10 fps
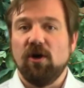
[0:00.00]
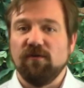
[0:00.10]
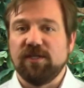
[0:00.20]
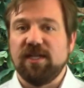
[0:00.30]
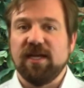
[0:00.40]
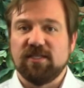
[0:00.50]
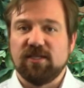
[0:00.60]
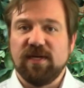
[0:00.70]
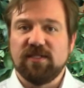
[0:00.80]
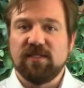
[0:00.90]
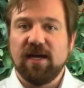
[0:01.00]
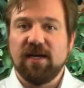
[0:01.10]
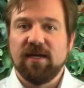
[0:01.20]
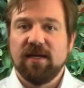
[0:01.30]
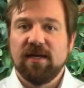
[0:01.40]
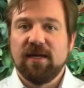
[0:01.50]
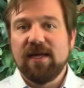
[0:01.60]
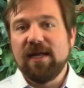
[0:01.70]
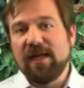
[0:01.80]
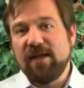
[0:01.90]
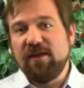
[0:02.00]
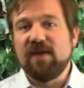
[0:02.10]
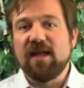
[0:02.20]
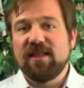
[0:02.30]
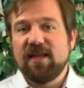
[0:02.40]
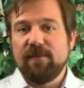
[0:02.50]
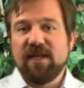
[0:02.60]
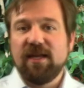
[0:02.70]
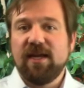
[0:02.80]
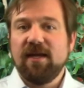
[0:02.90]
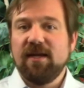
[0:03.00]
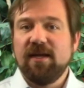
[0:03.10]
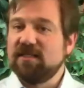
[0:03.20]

over to the S3 side. You've got that ability.